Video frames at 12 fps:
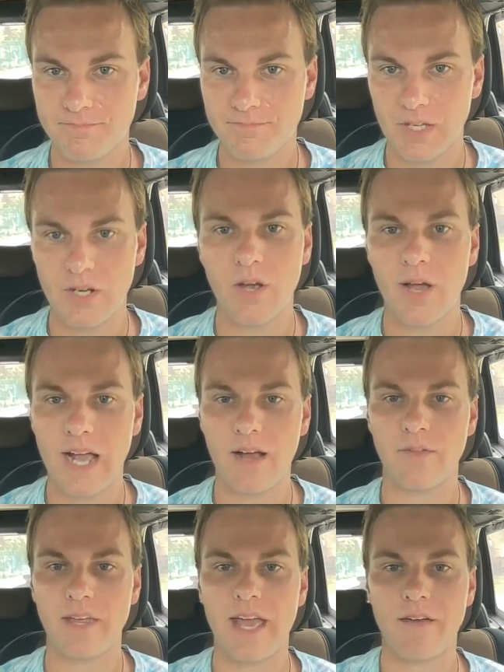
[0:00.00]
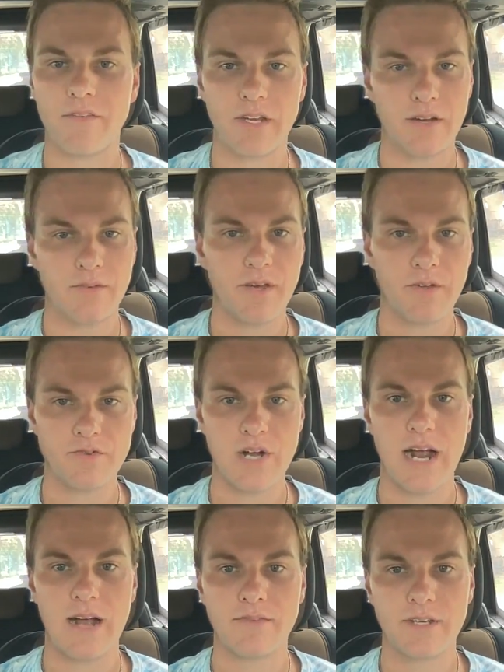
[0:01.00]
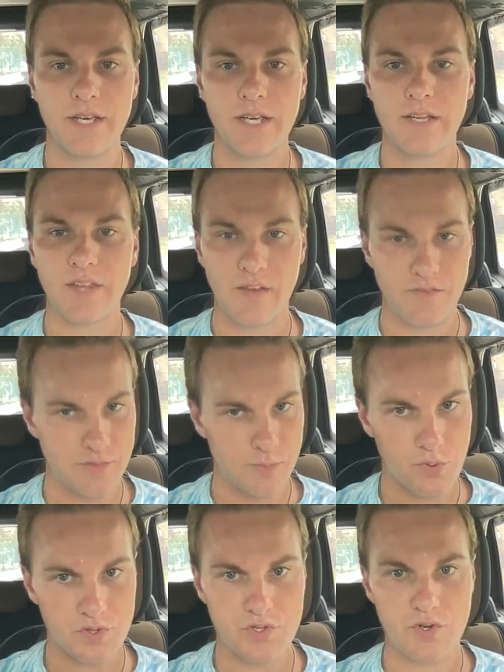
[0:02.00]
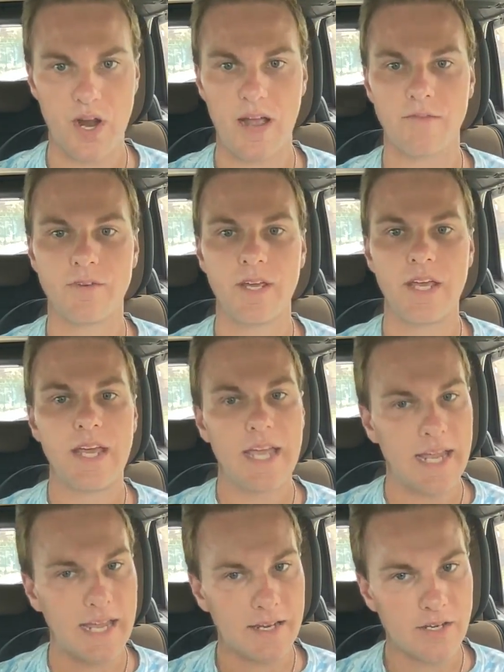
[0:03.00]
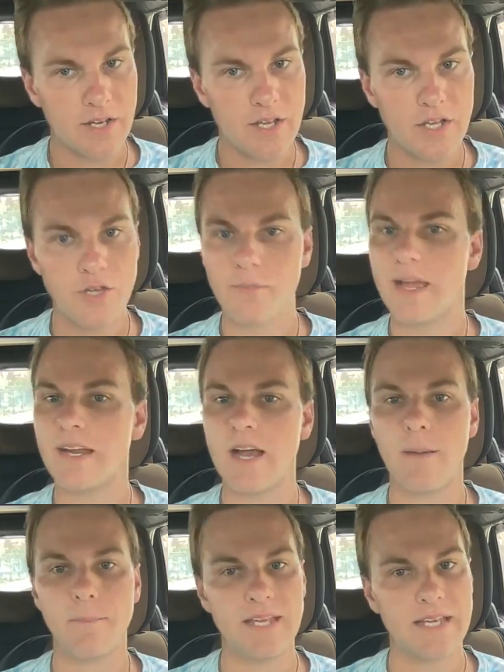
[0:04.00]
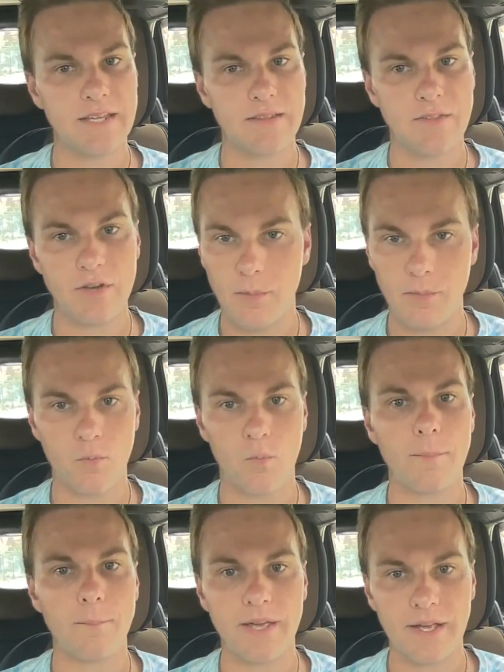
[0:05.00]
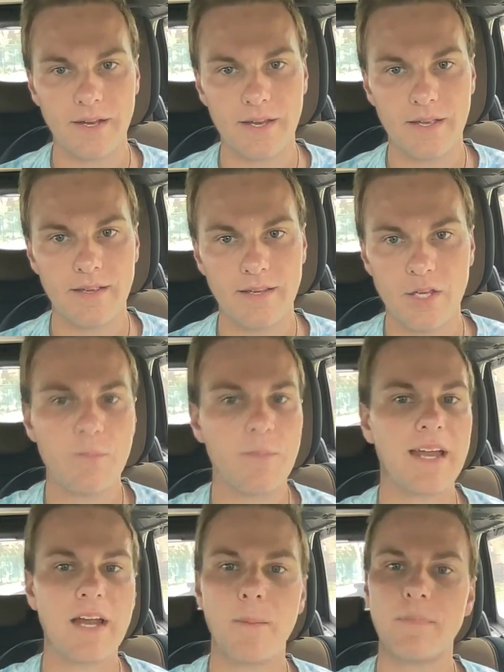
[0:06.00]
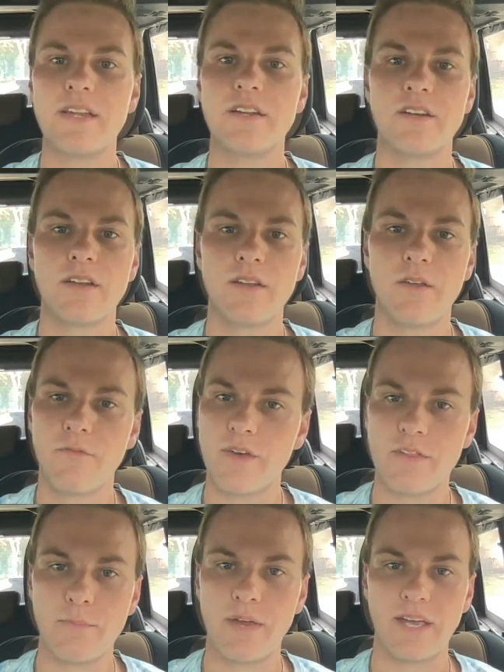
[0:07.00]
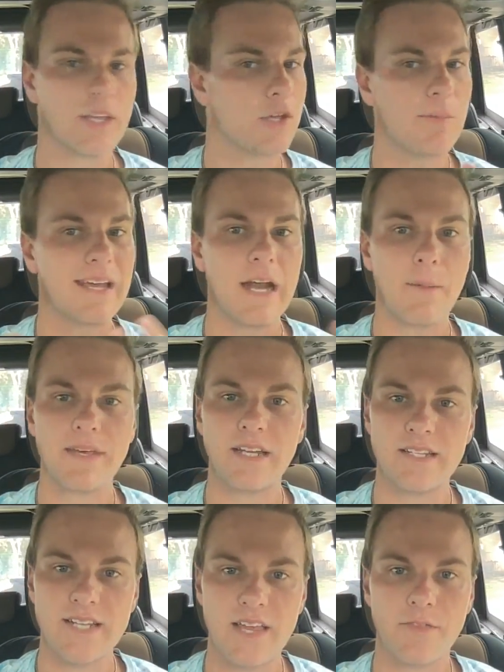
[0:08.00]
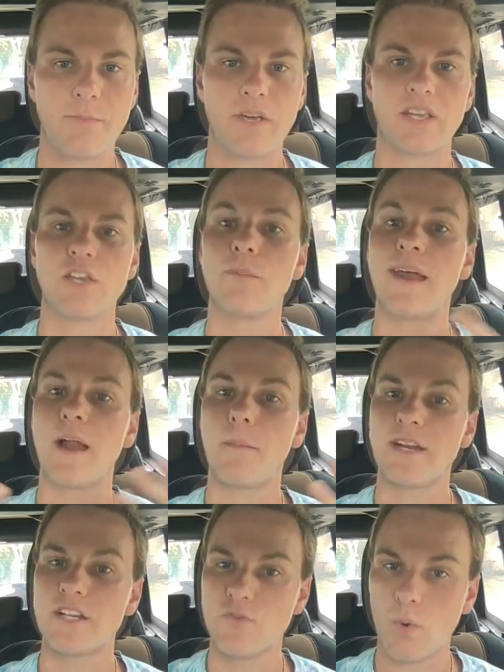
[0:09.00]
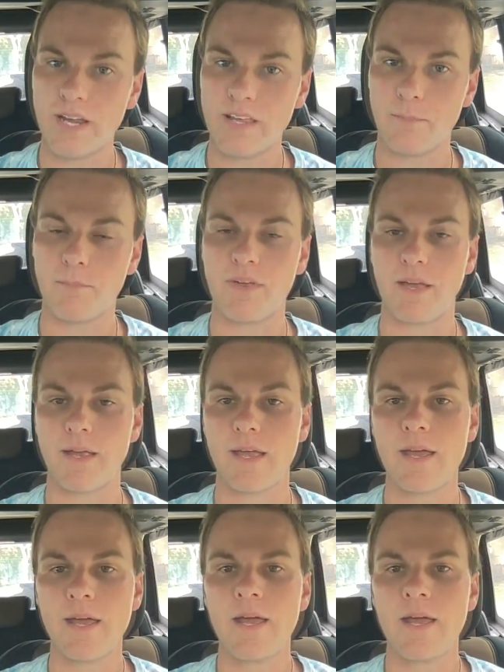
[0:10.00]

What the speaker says: You know how they have an NFL draft, they have a sports draft, and you may not be the number 1 pick. You may not be the 5th pick. You may not be the 10th pick. You may not be the 20th pick.